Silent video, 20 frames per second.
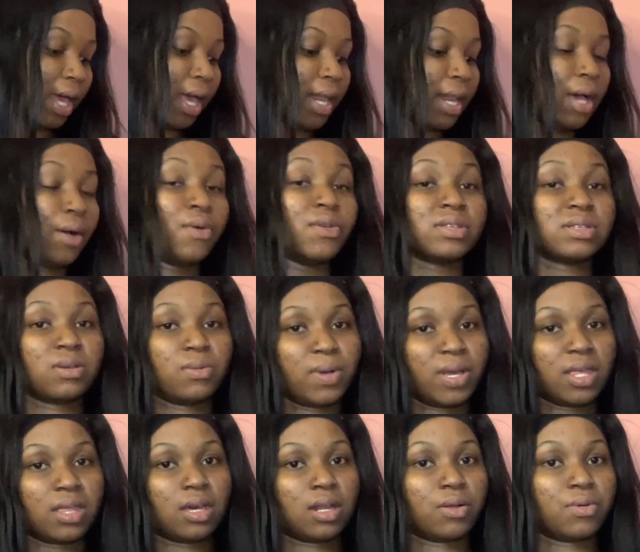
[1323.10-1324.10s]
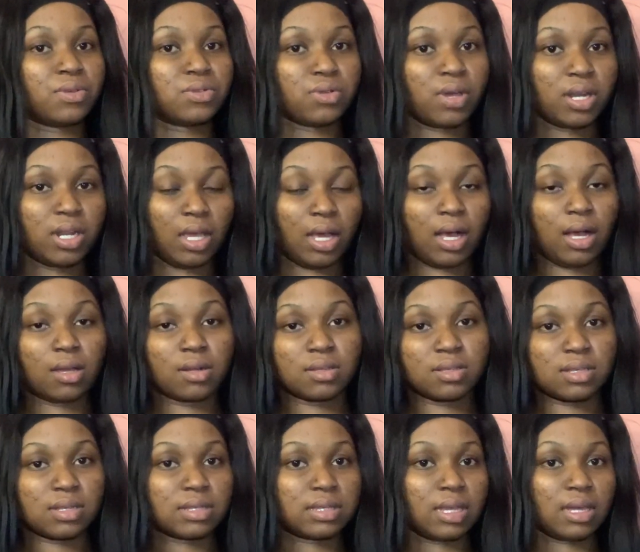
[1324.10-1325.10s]
and I was aware that it was running out. It's
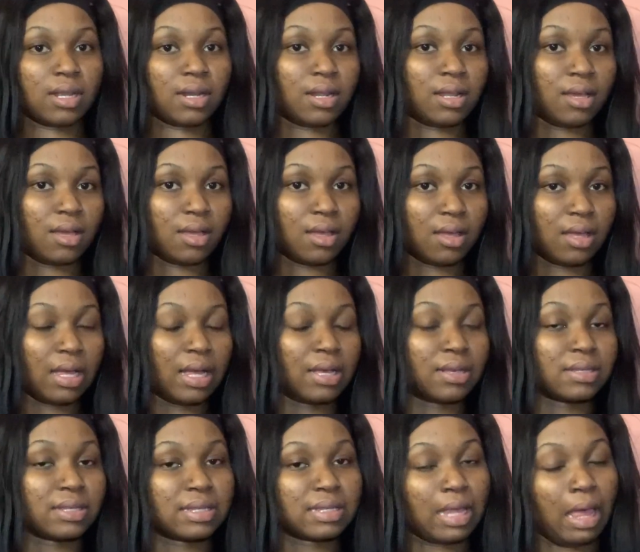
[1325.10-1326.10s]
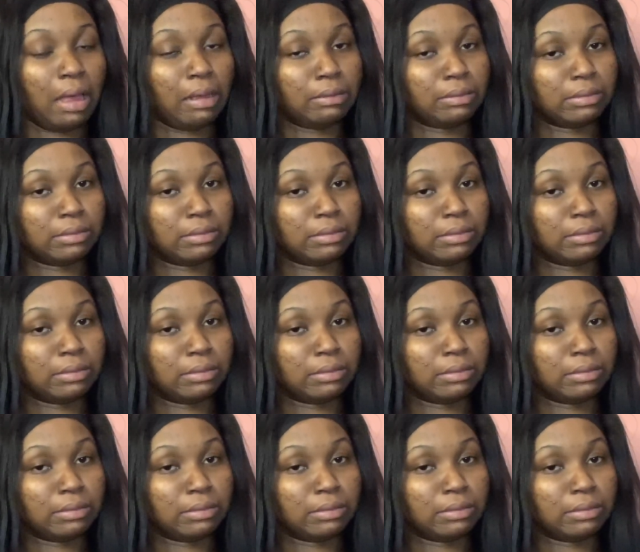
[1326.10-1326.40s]
just that I was just like,